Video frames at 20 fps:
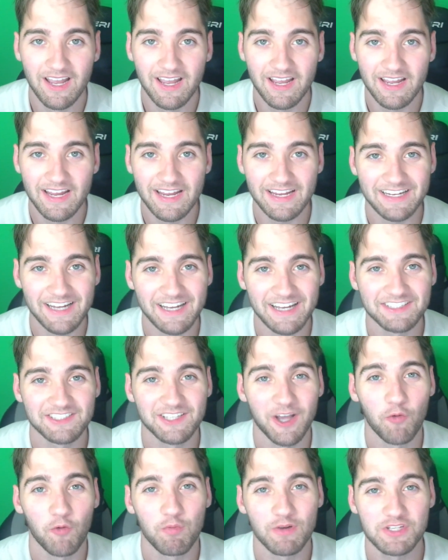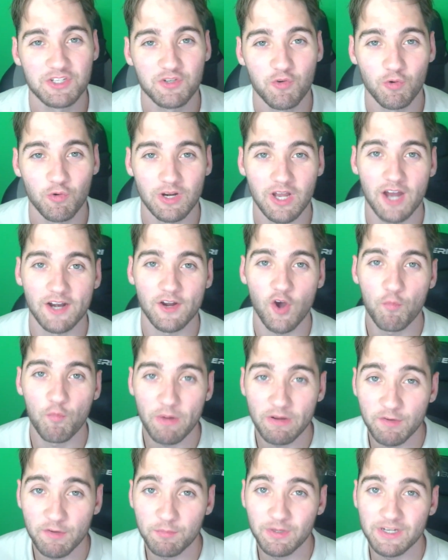Hey guys, what's going on? Hope
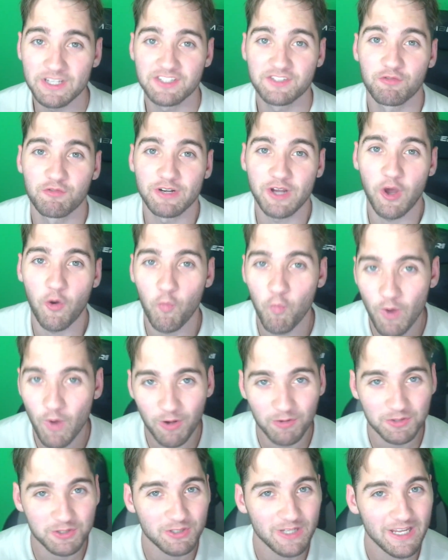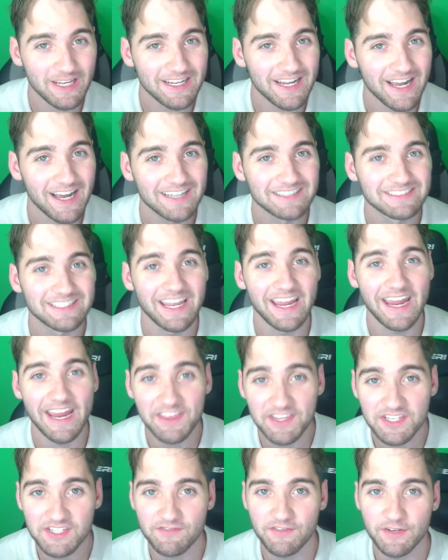everybody's doing well today, guys. In
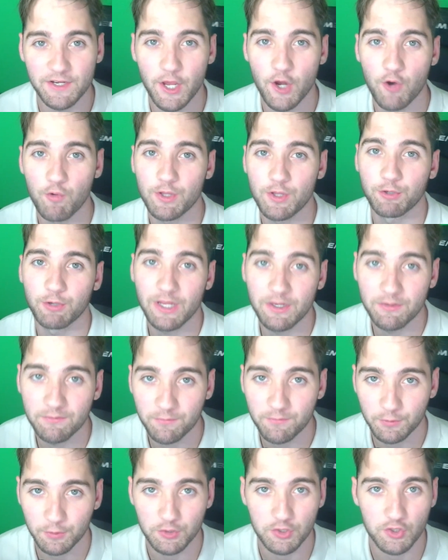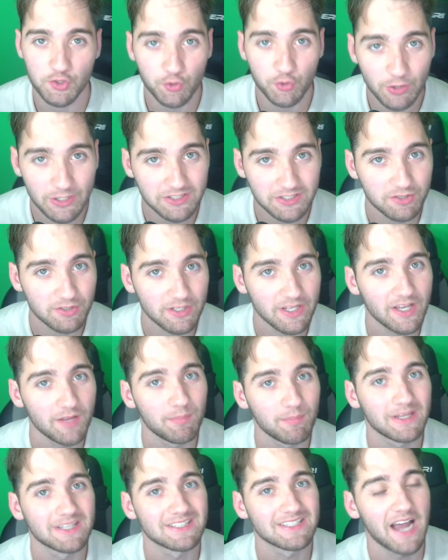this video, you're in for a treat today
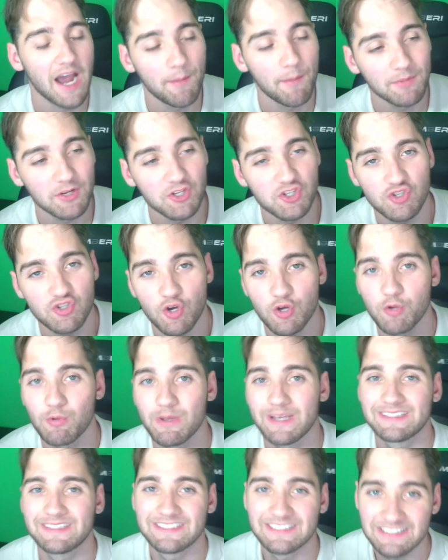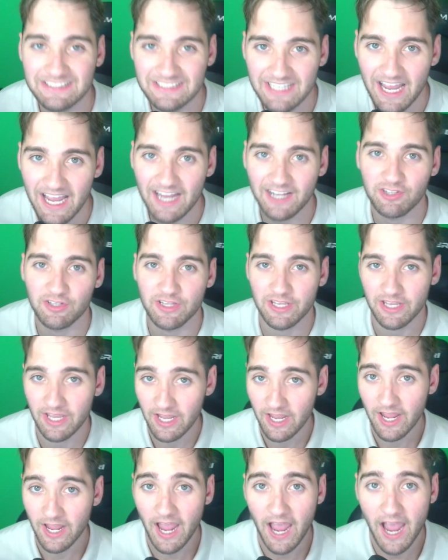because I'm going to show you exactly
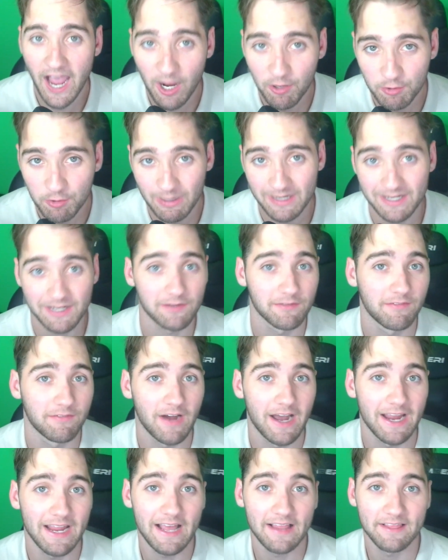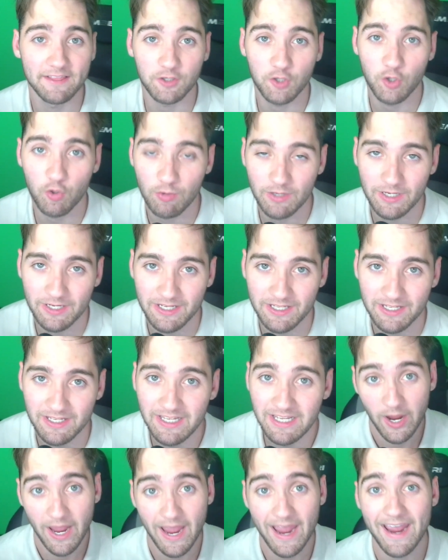how to identify liquidity
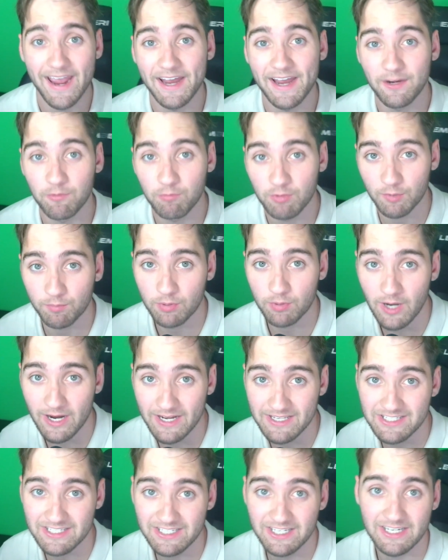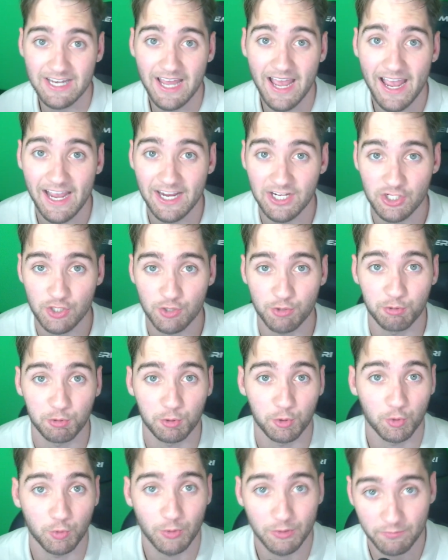and where price could actually
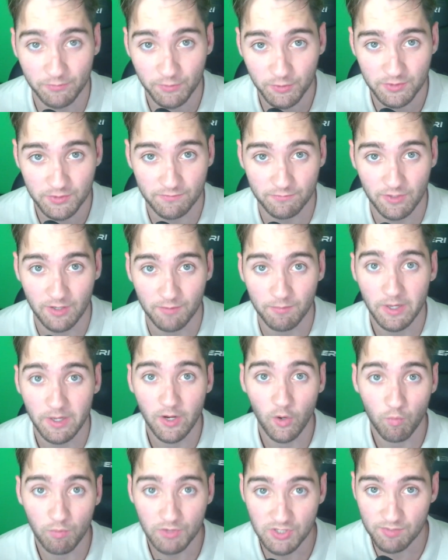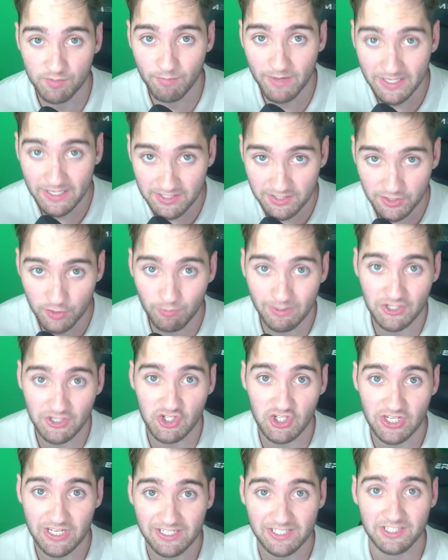reverse from, which makes you a
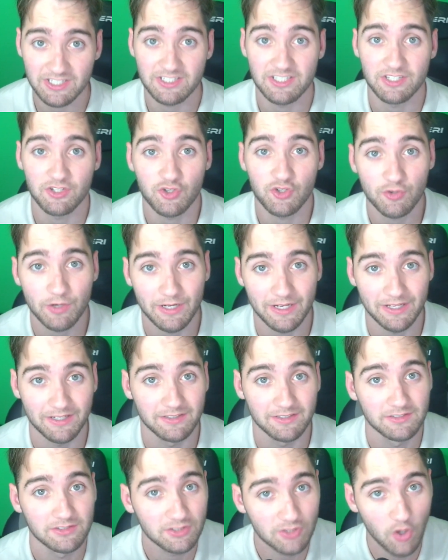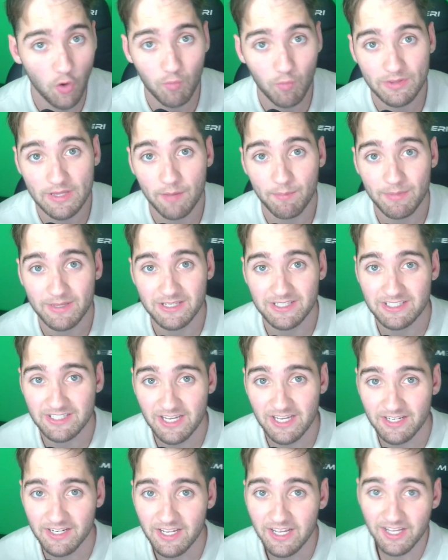genius in trading. So with that being
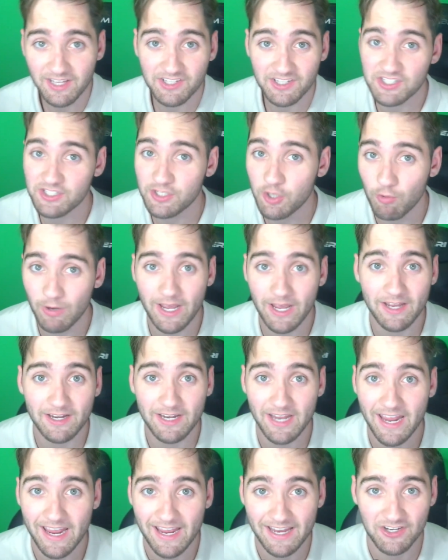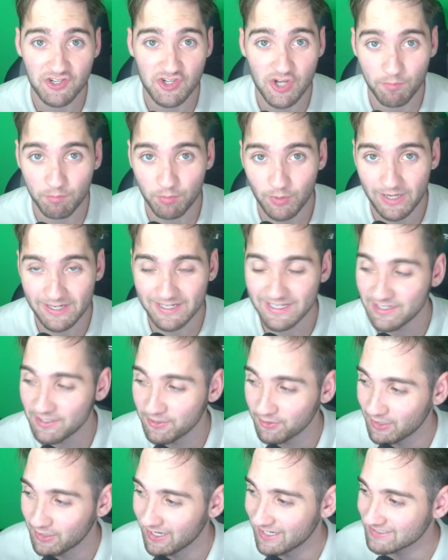said, let's go ahead and jump right in
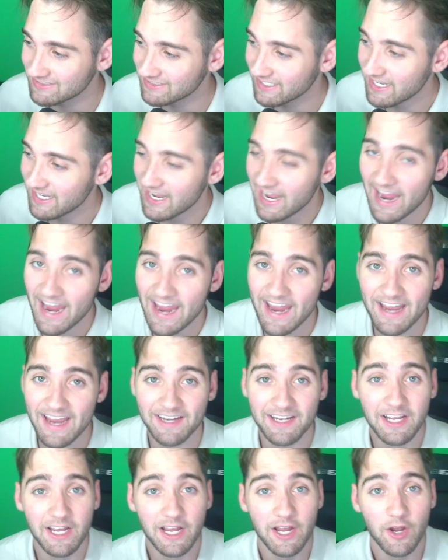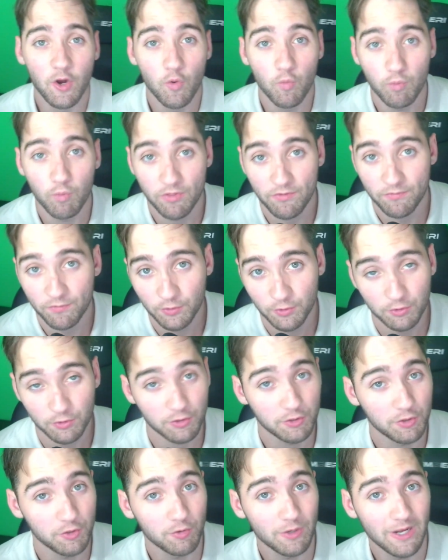here, guys. And with further
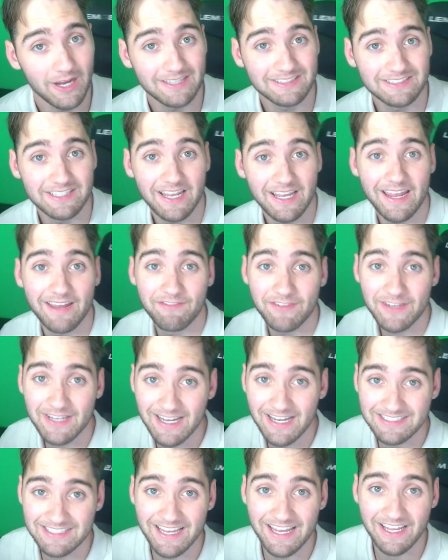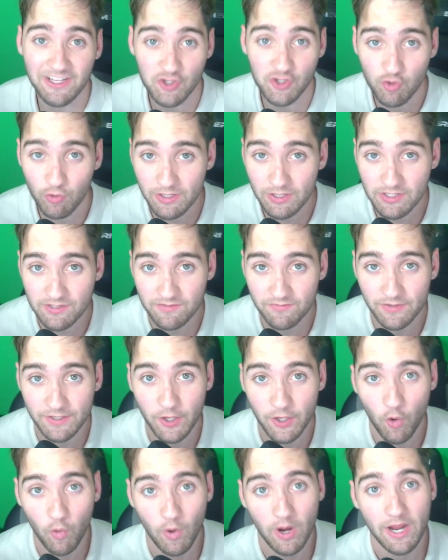ado, guys, if you guys enjoy this
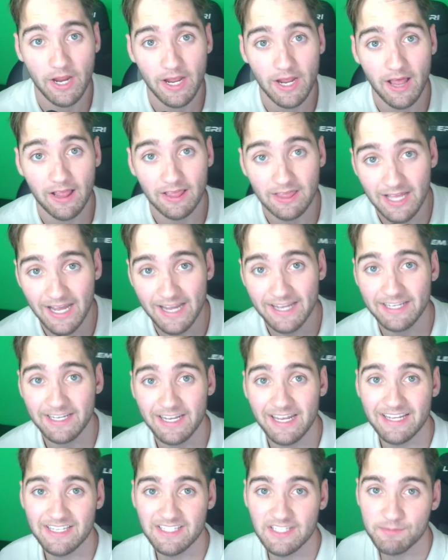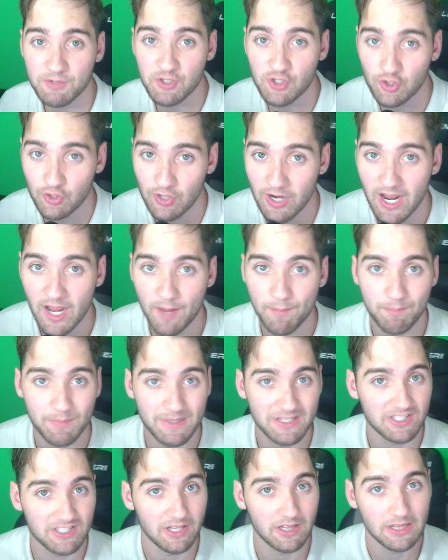video, like and subscribe
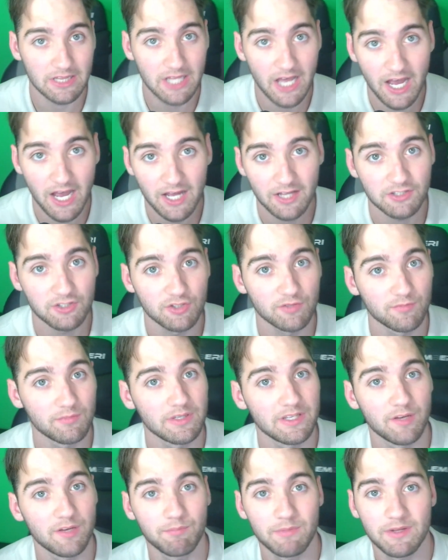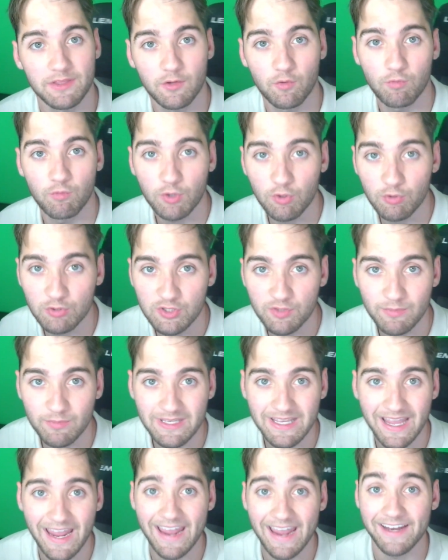means a lot to me and mean the world to
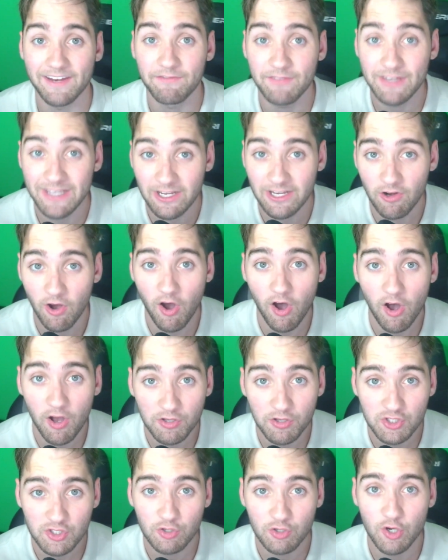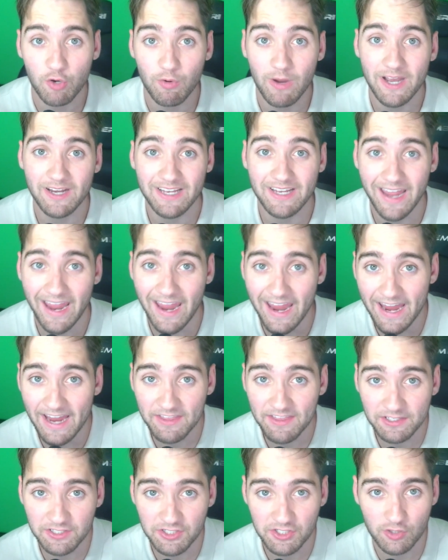me. And if you could also go ahead in
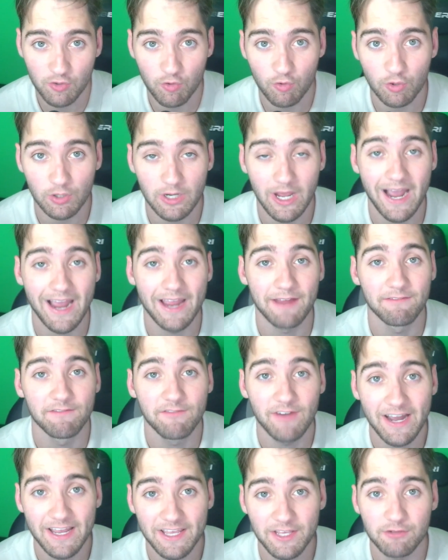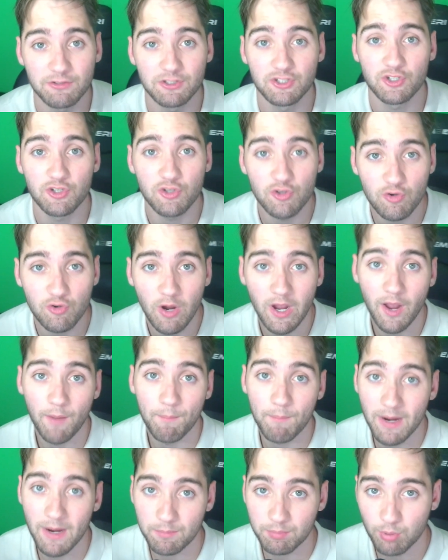the Discord, I invite you to
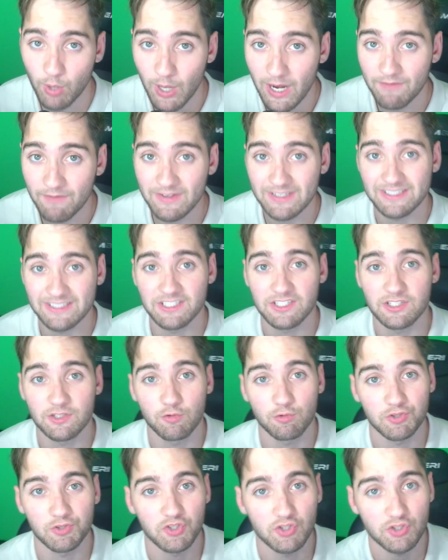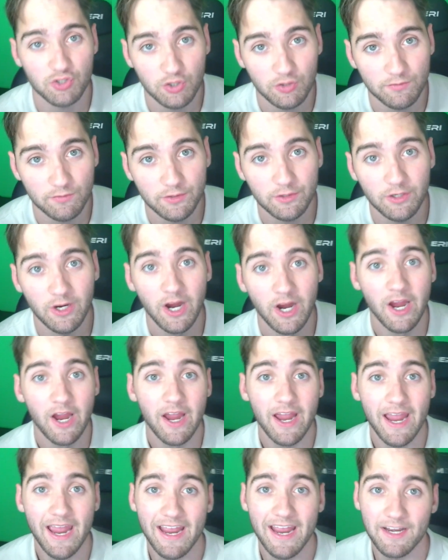my private Discord server,
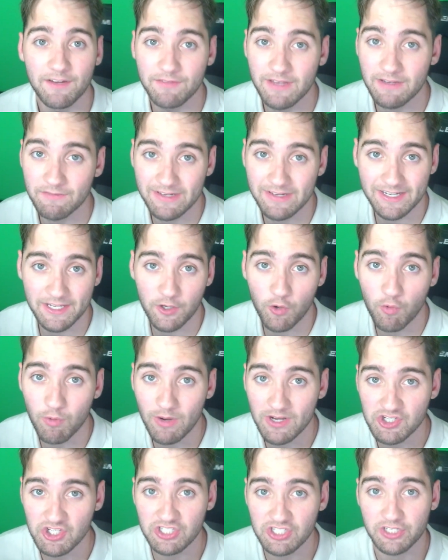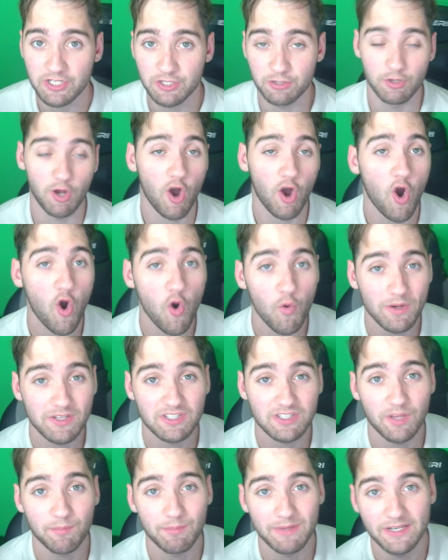and if you have any questions, you could always
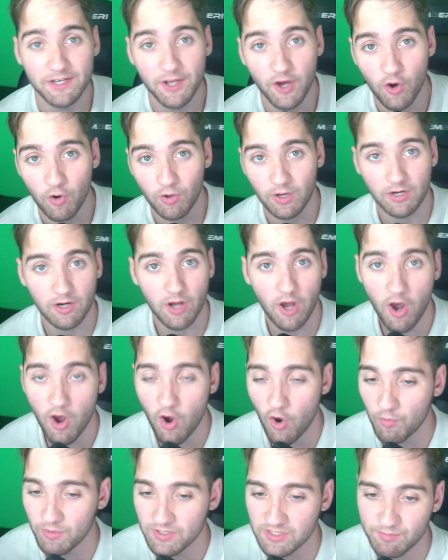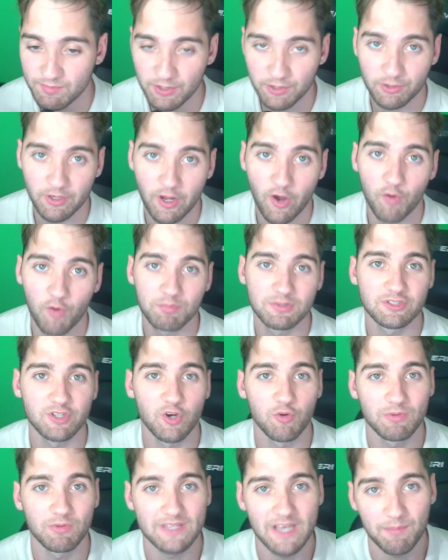let me know. Could always be there to help. So
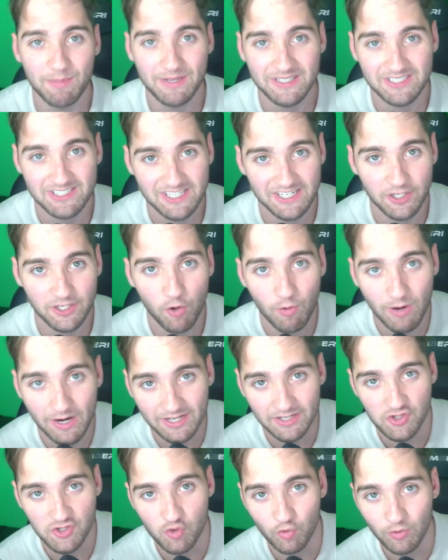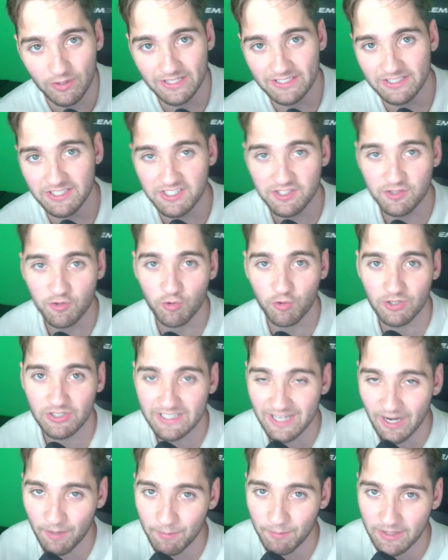with that being said, go ahead and join the Discord
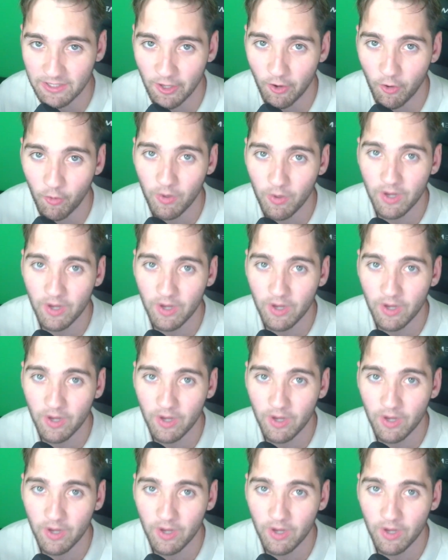down below.